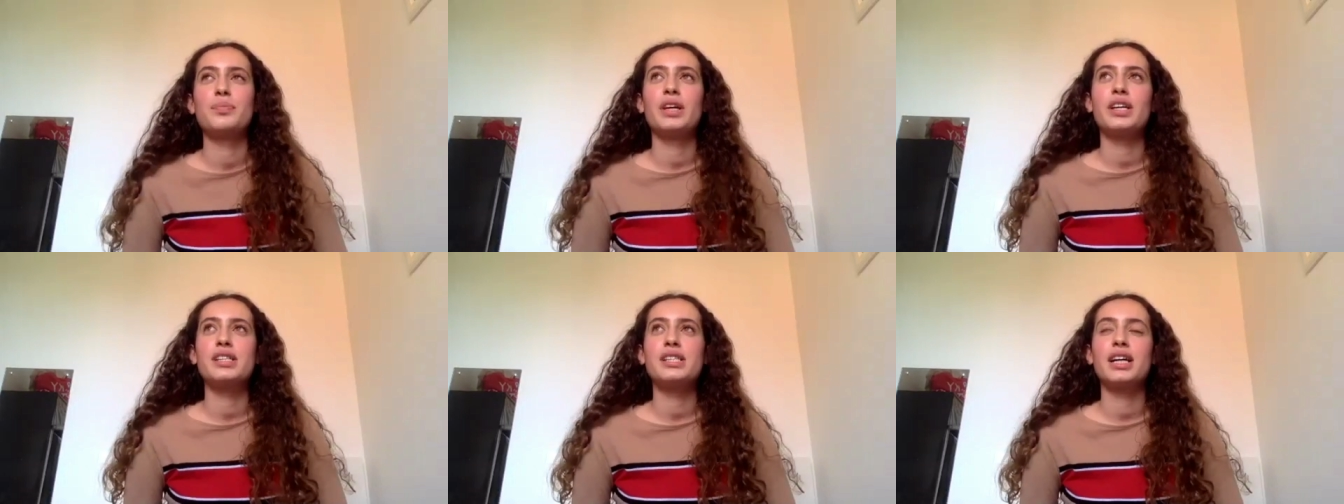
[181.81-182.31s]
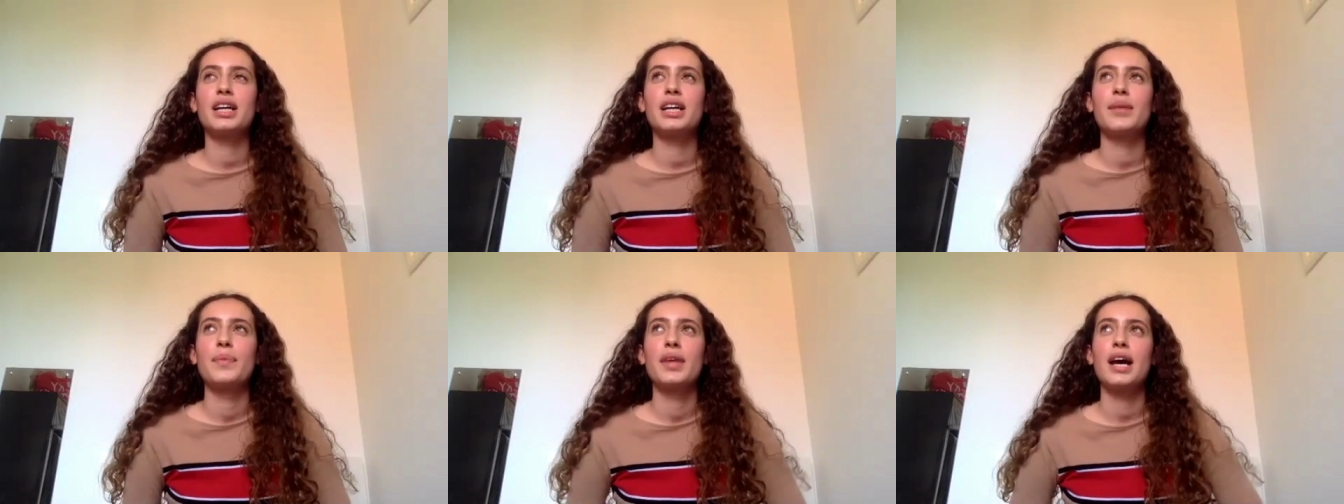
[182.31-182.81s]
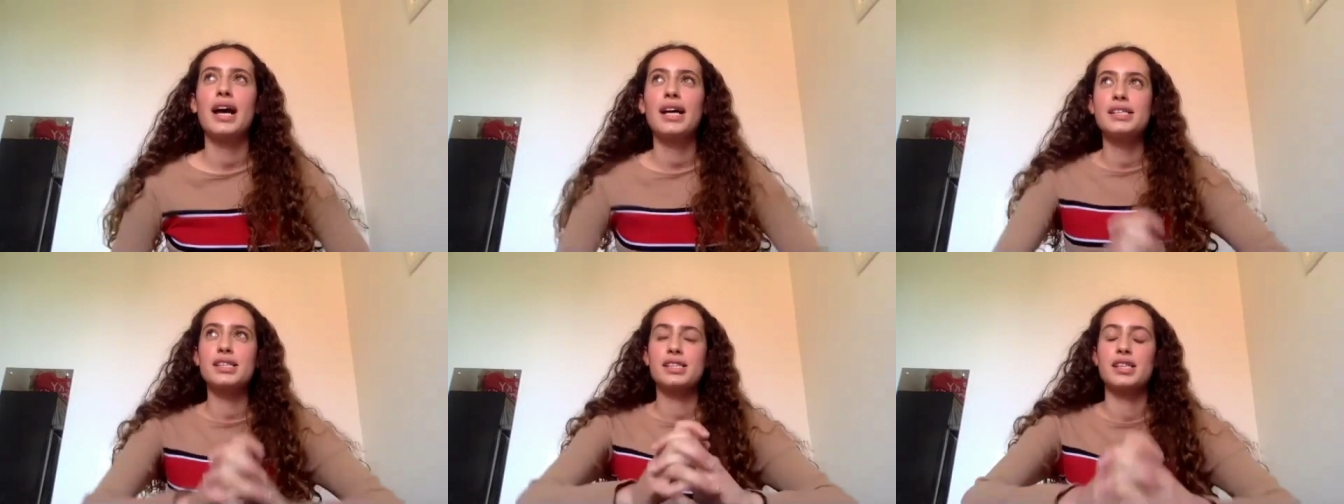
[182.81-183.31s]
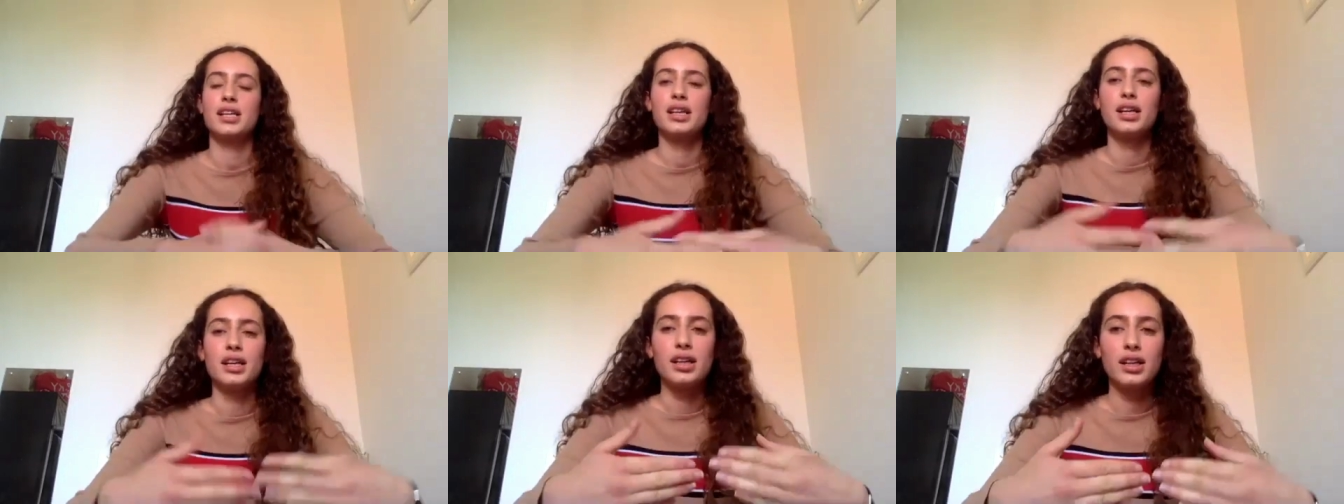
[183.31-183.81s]
because like as
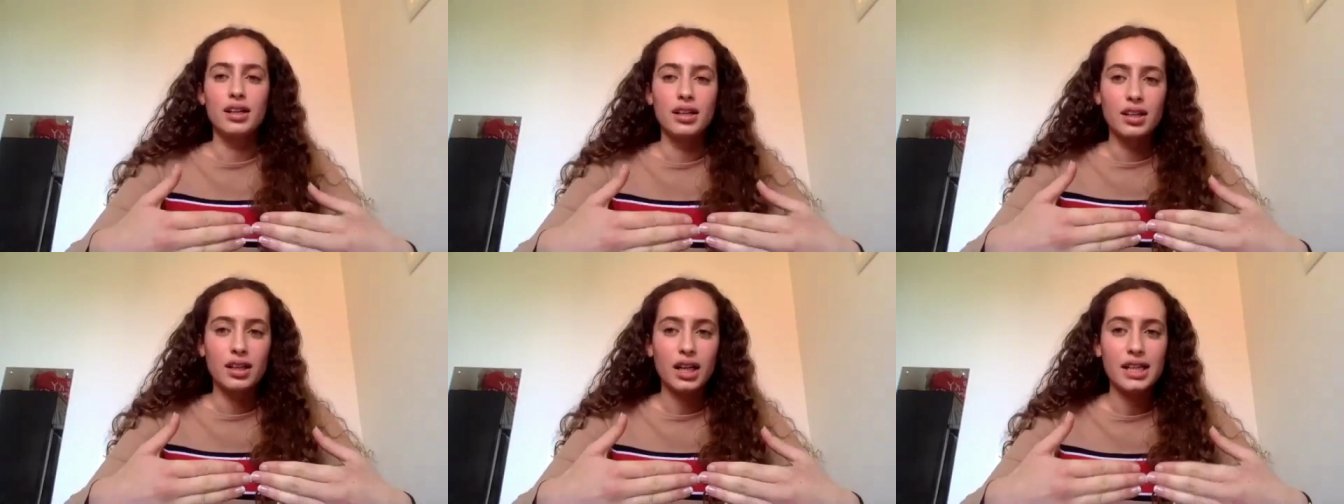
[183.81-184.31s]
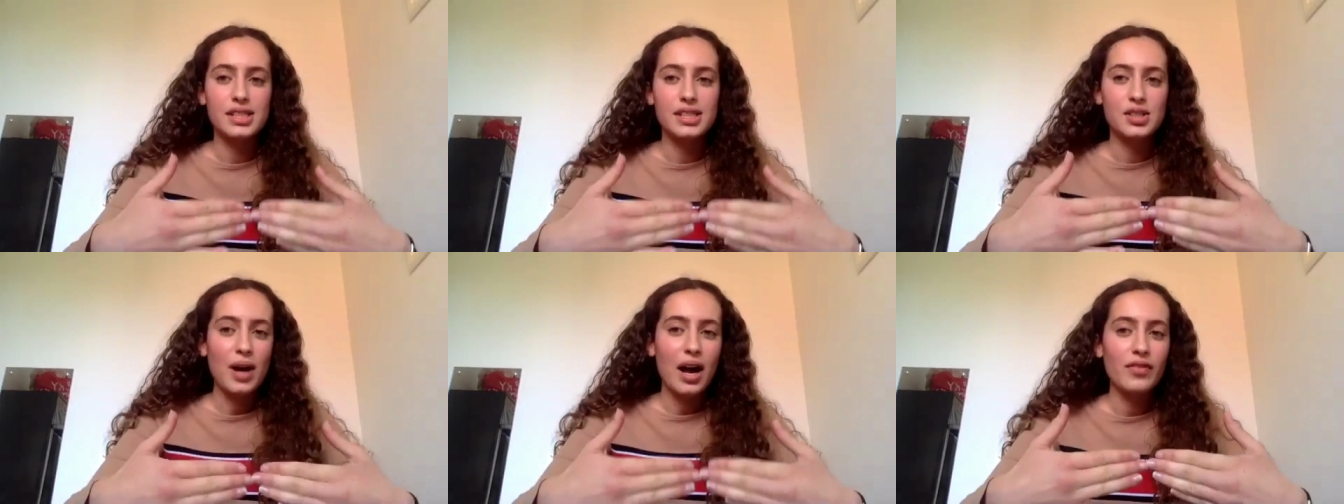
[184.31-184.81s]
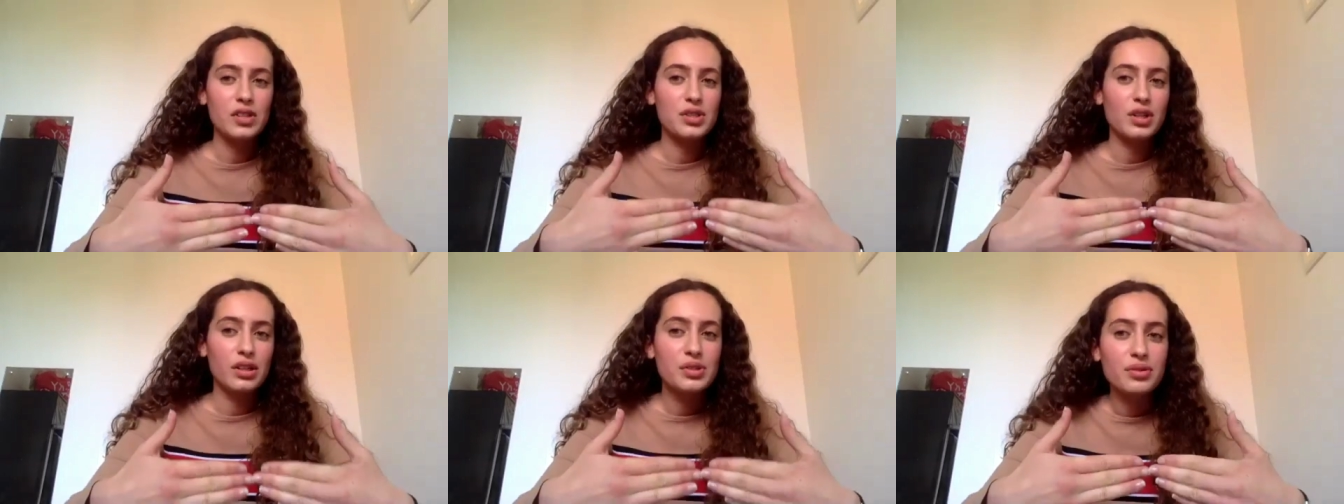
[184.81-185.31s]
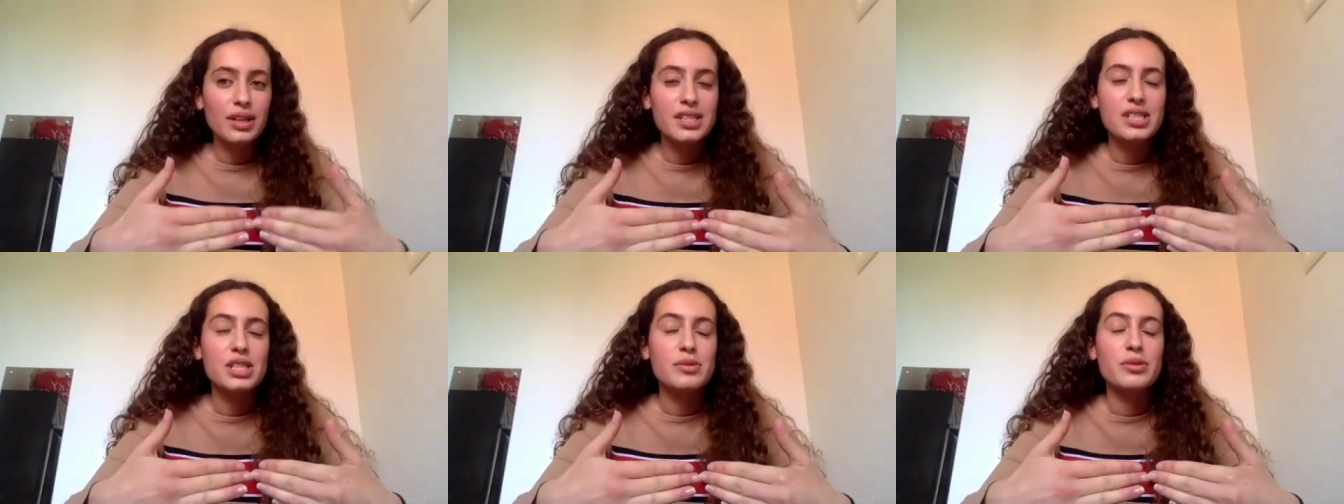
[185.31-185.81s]
I still have those close
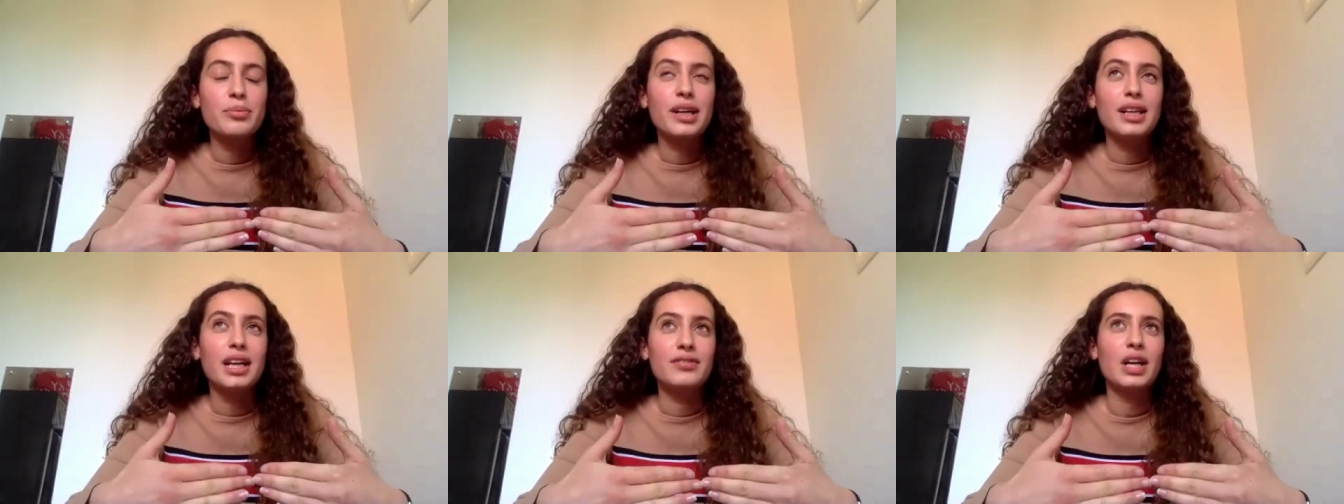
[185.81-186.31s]
relationships in my life,